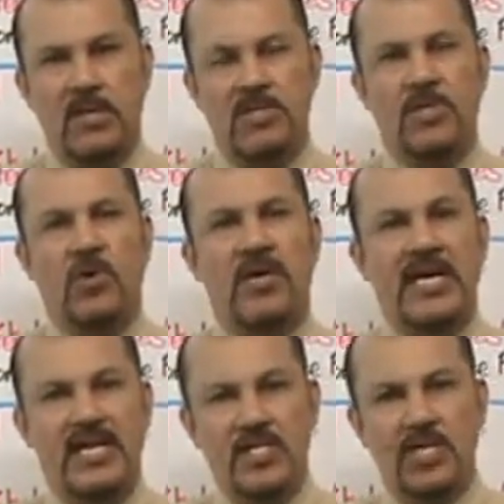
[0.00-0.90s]
So
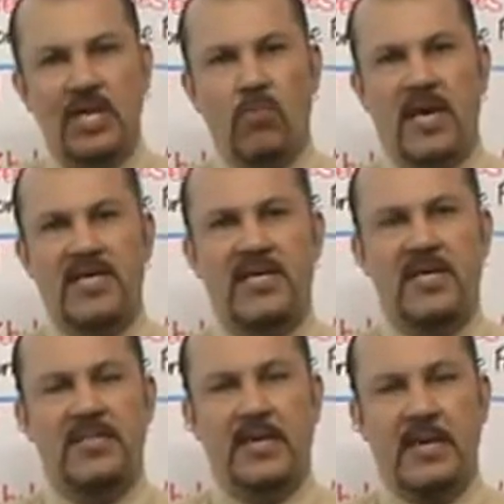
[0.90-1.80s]
initially,
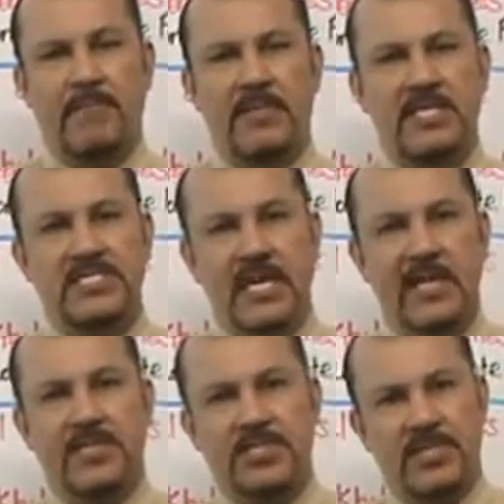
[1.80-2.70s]
when the company
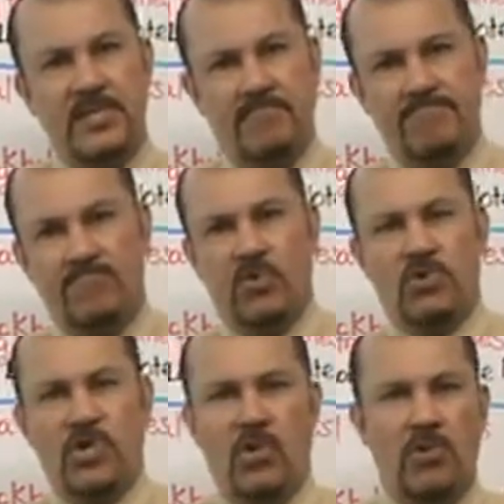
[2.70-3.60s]
sells
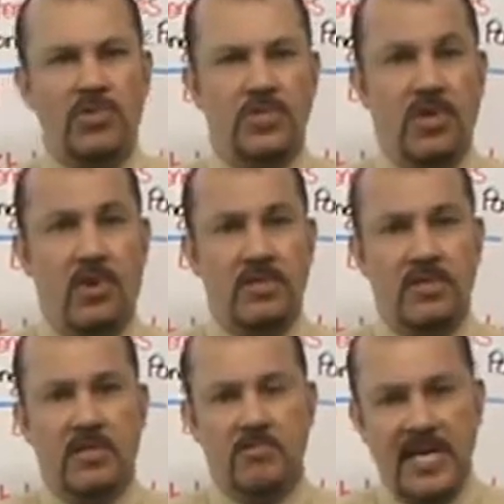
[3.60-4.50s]
those clothes
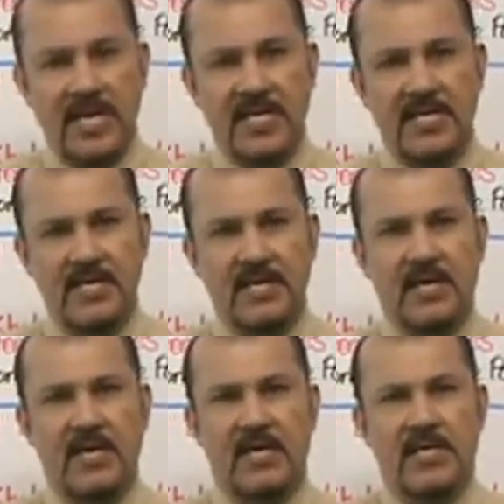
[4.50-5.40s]
on credit,
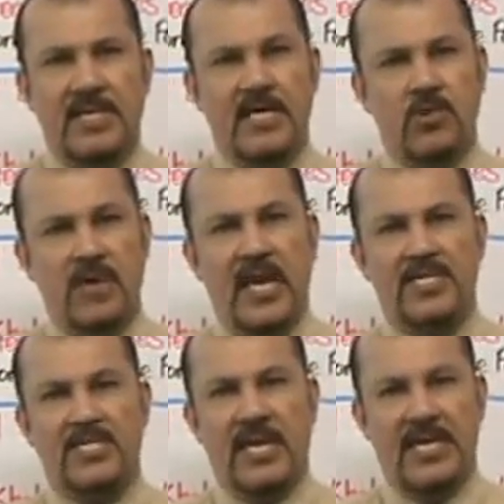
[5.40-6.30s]
that
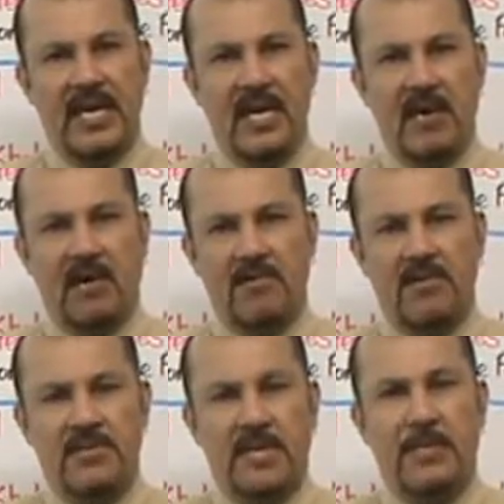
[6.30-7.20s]
creates an
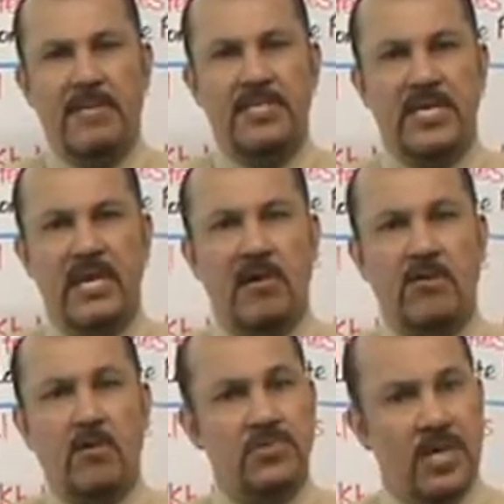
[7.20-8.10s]
AR. The company's
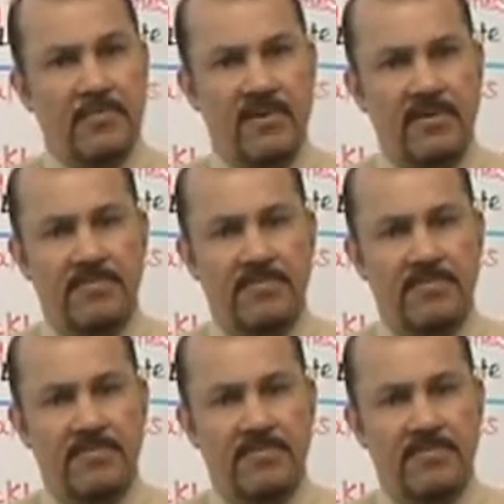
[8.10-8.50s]
AR goes up.